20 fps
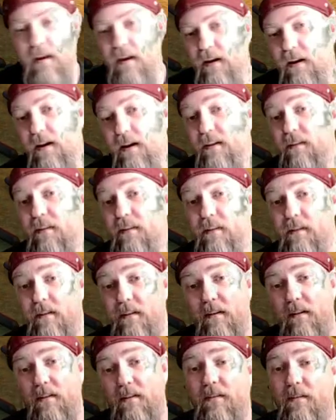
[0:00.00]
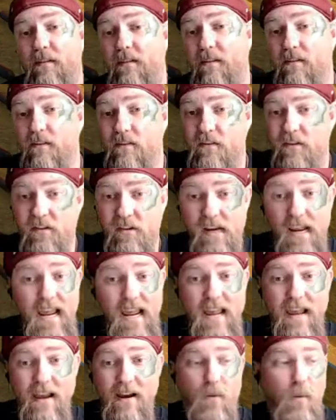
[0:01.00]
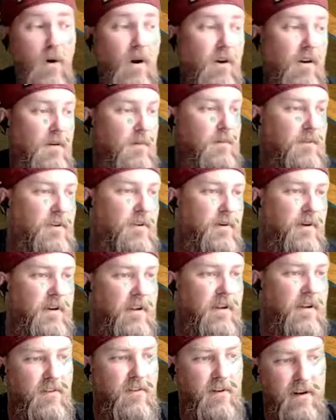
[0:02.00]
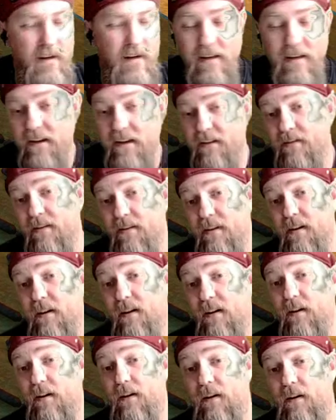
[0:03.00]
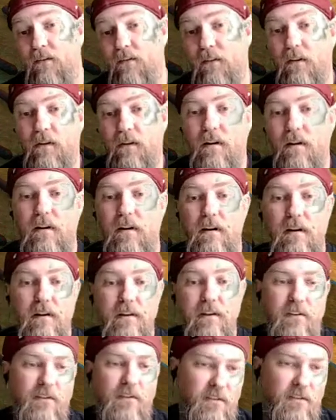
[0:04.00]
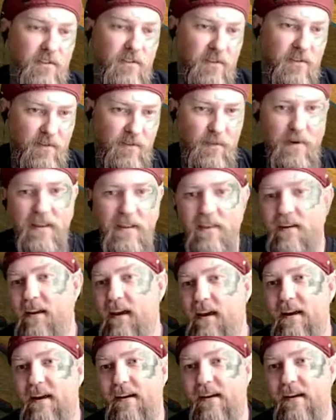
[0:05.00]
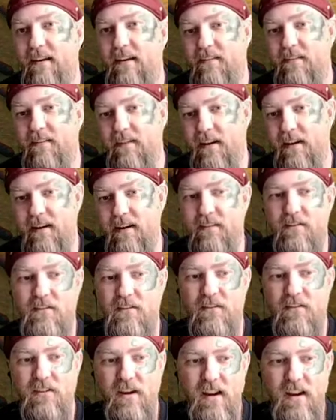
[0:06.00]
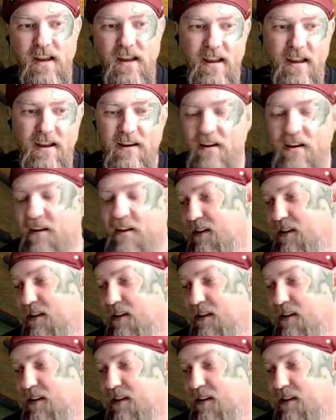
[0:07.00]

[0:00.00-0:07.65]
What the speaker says: And this is Jack. Welcome to another edition of Lunch with Laz and Jack,